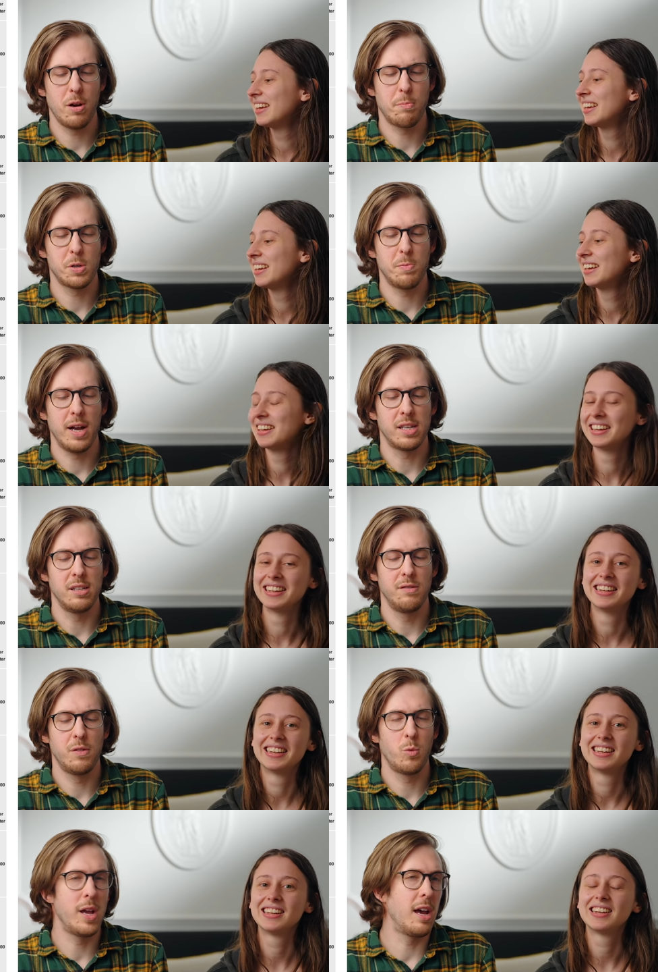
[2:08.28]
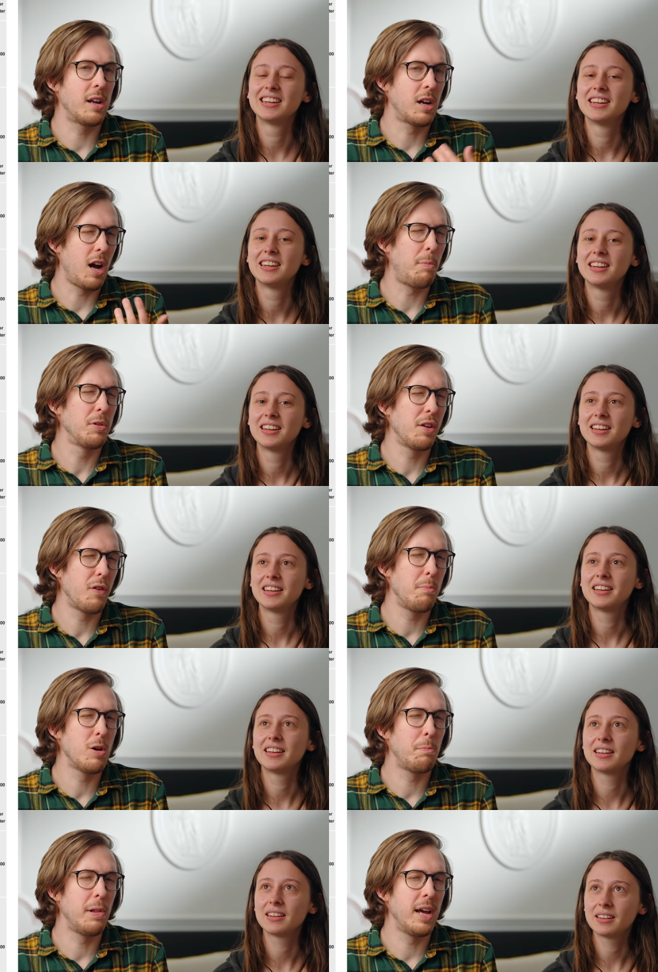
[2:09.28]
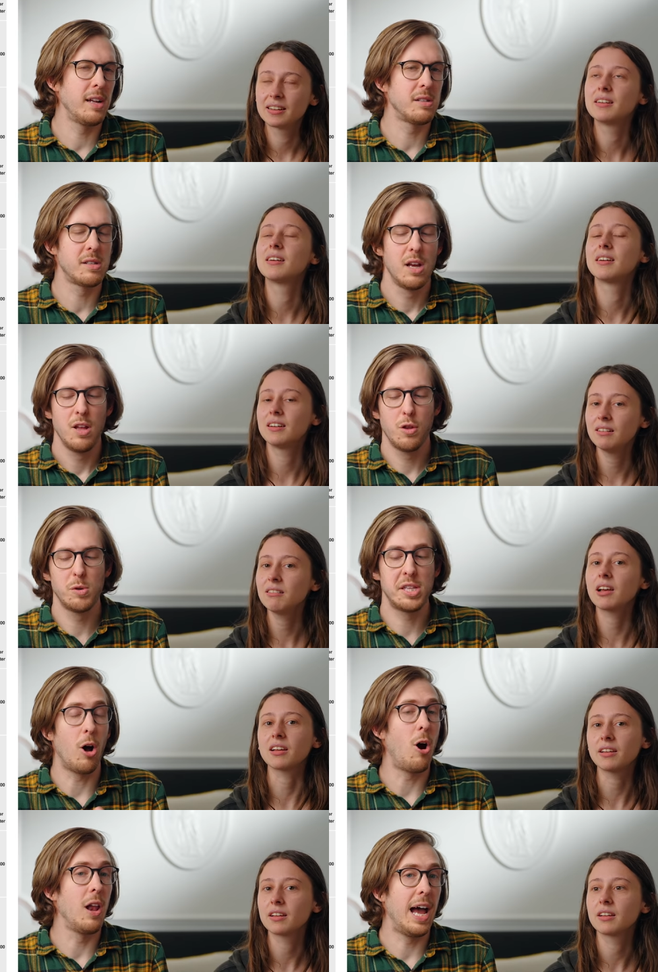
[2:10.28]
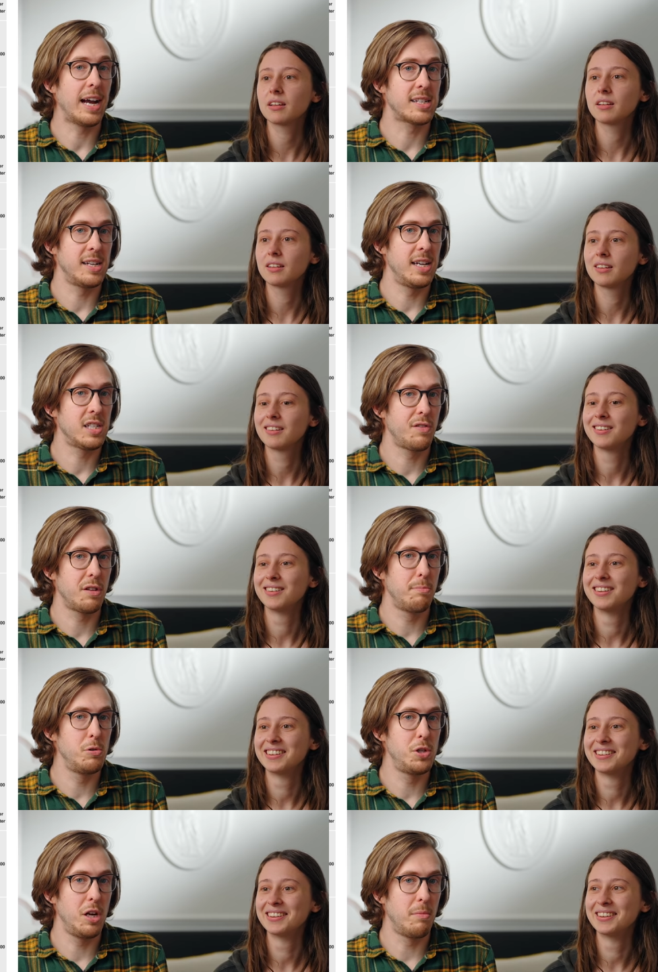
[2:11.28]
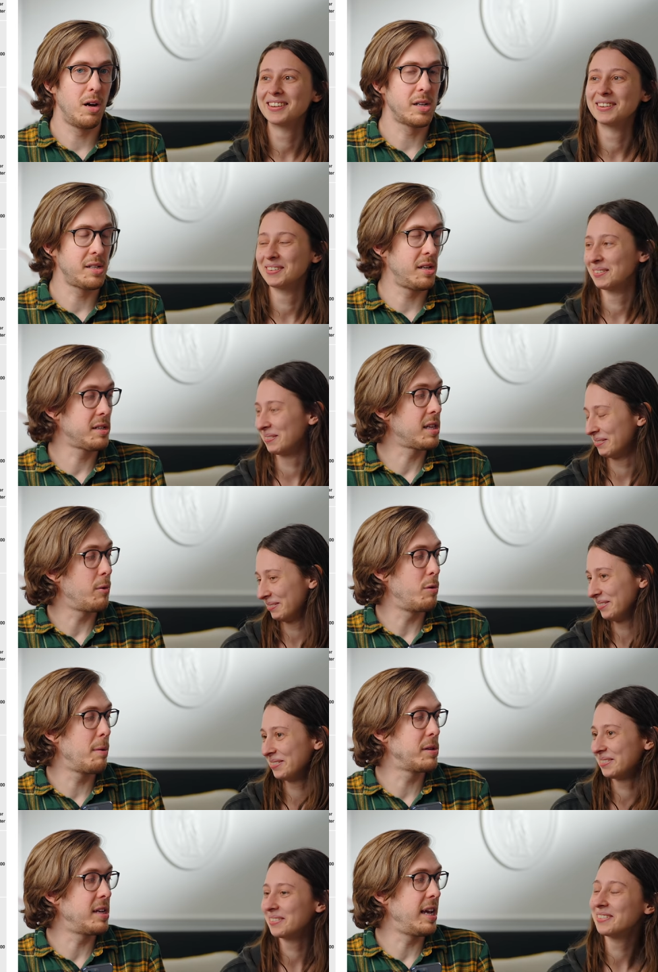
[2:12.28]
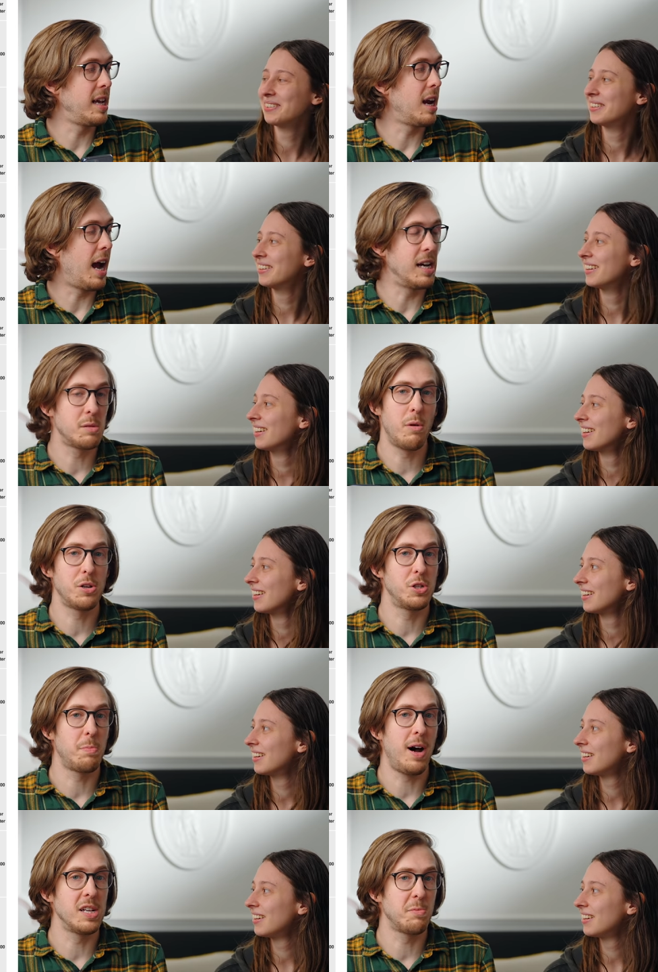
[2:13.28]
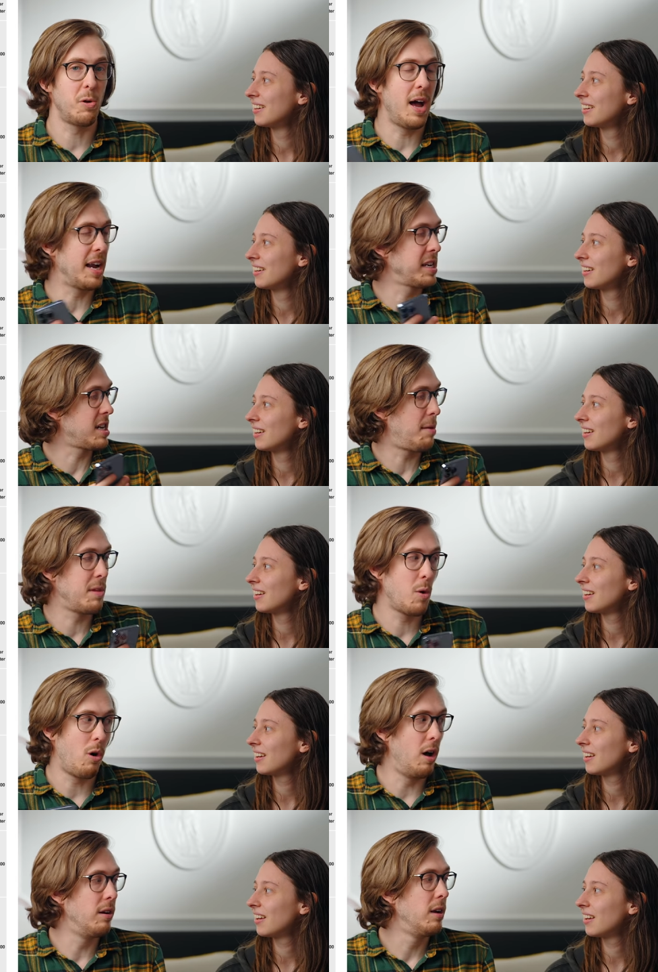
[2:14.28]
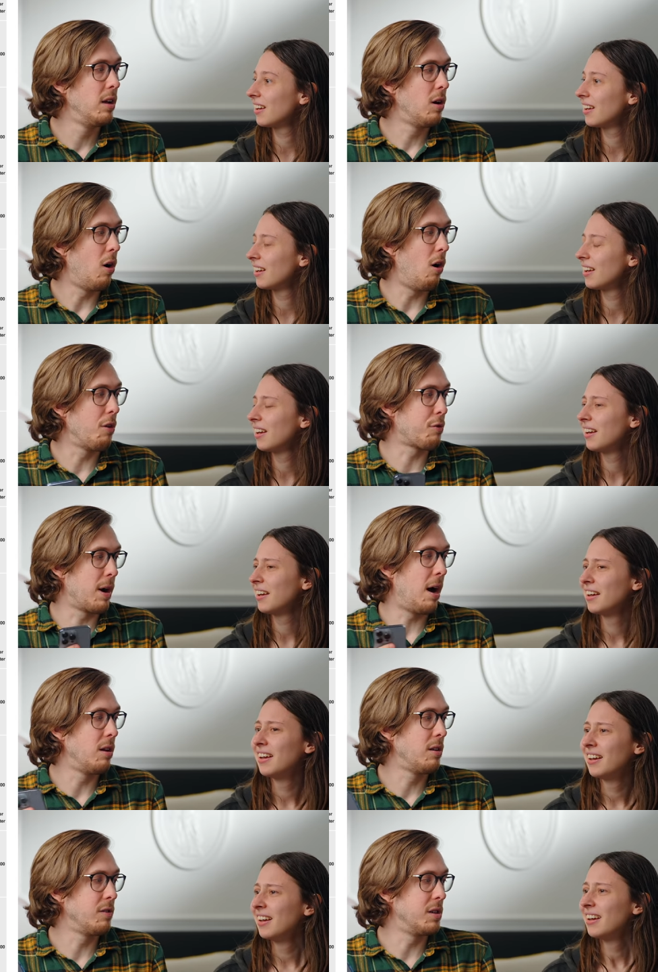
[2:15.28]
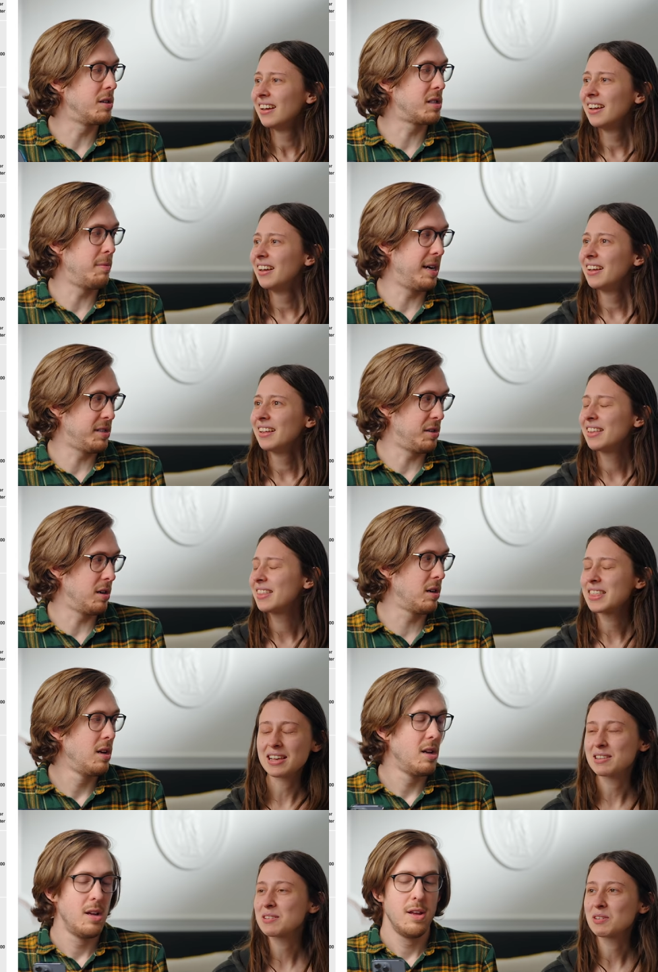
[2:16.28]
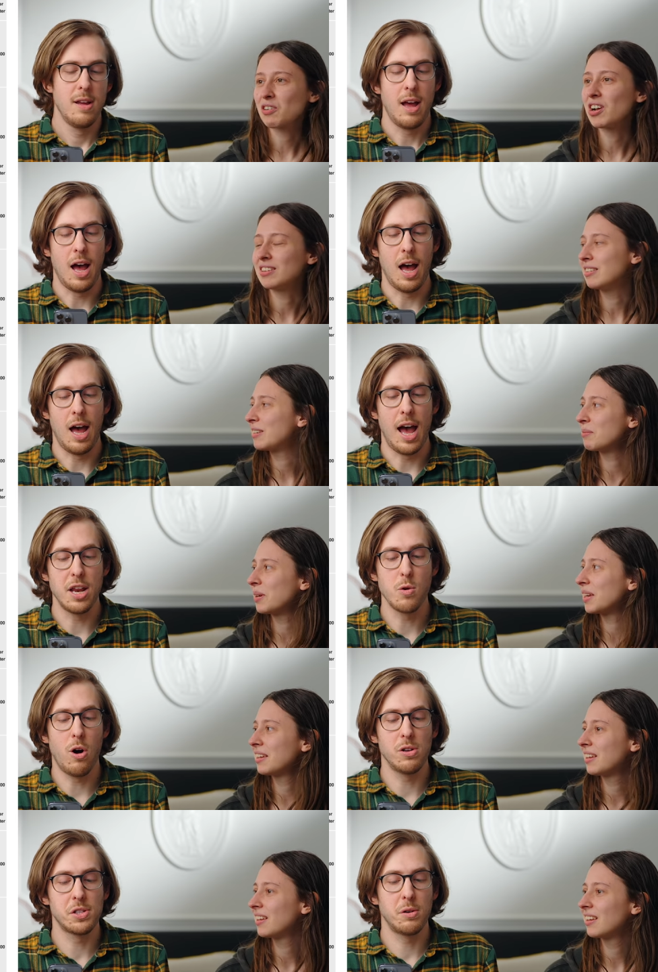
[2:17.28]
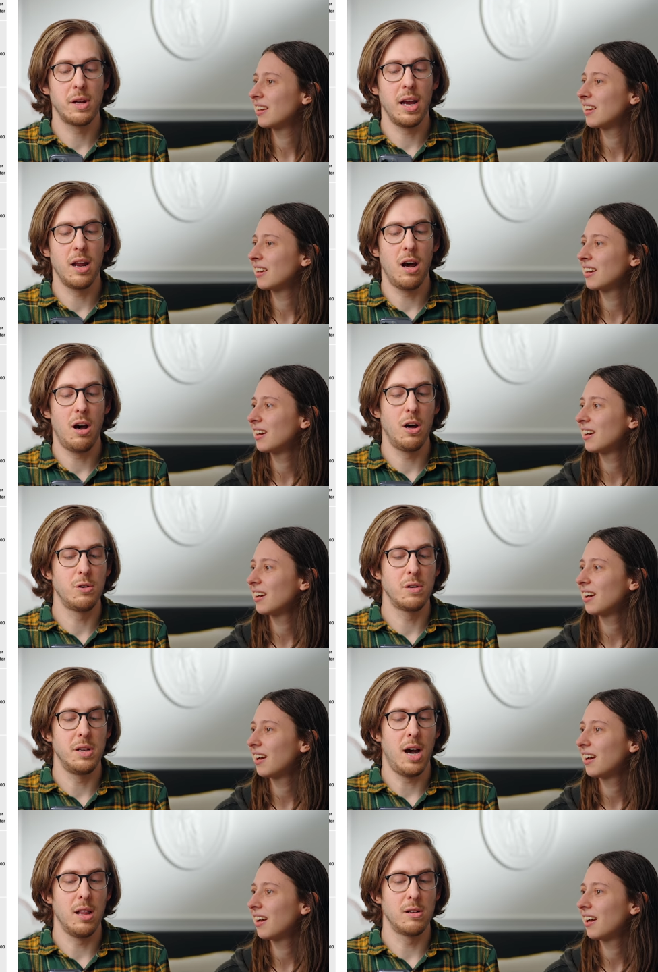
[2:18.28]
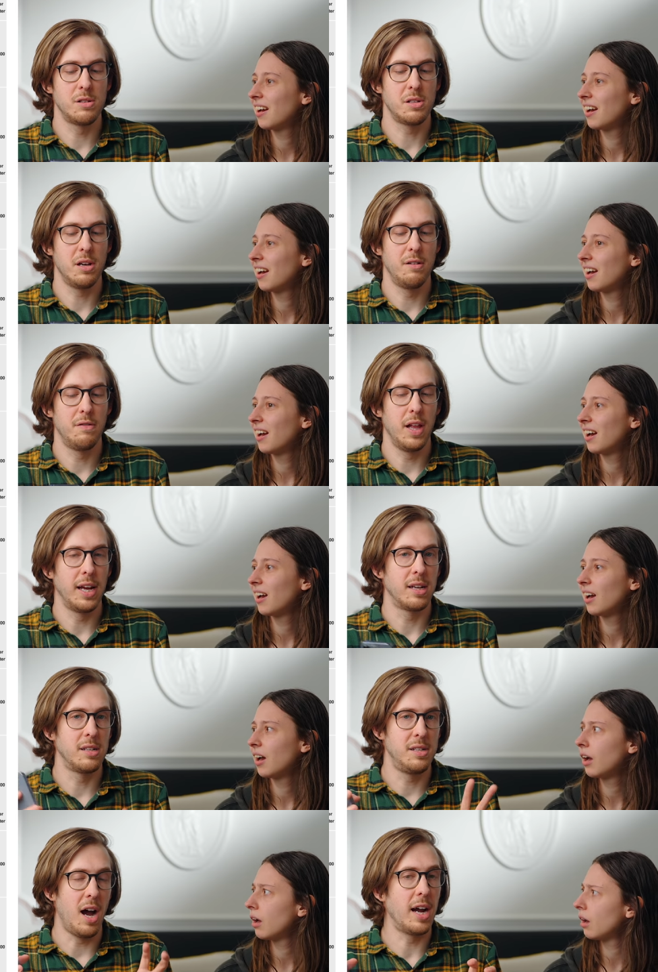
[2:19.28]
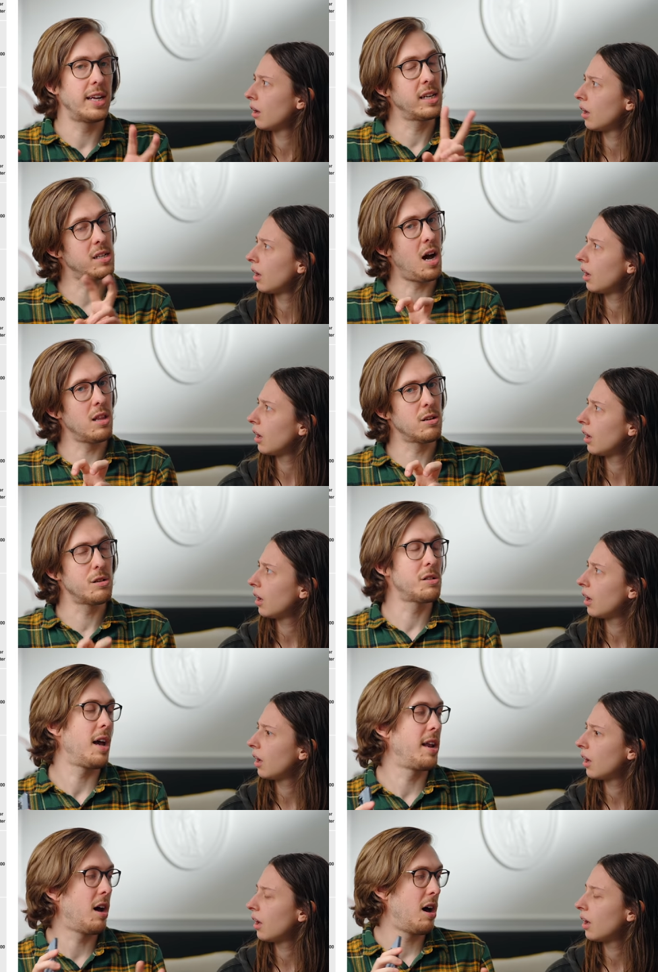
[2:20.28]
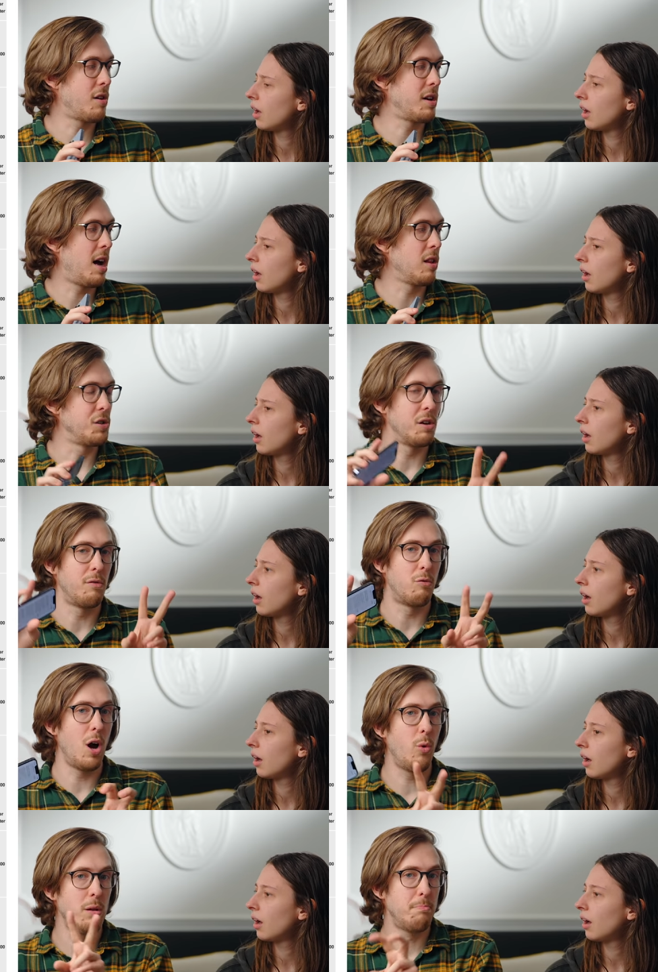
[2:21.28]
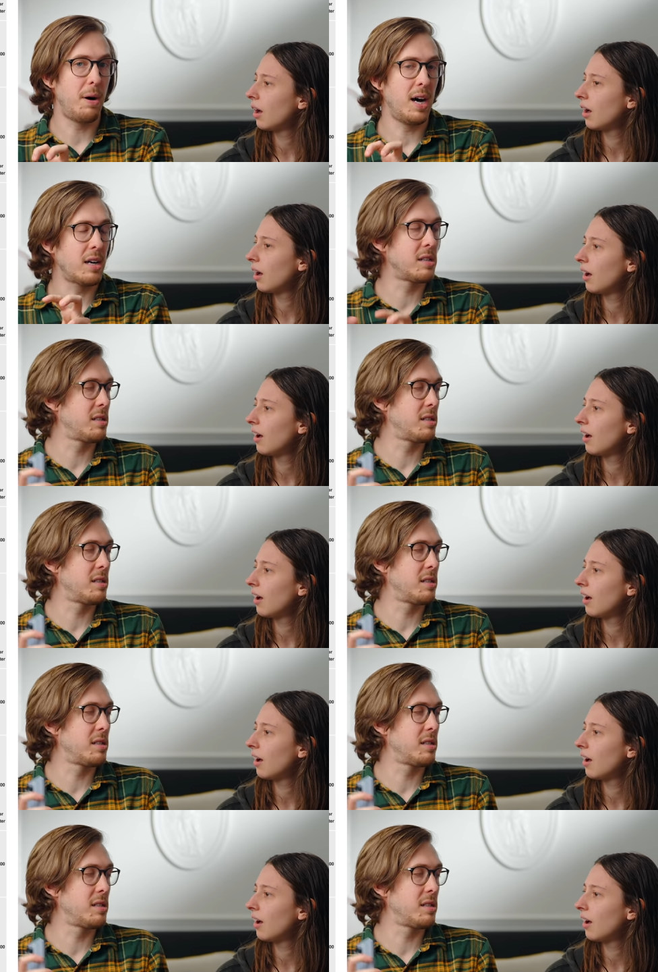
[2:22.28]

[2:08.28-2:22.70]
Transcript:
Speaker 1: it in perspective, we had a couple different meal plans. There was the all access for the bougie amongst us that would be able to eat as much as possible anytime they want all throughout the semester. That's crazy. And you also get $100 of like dining dollars and $100 of Rowan bucks.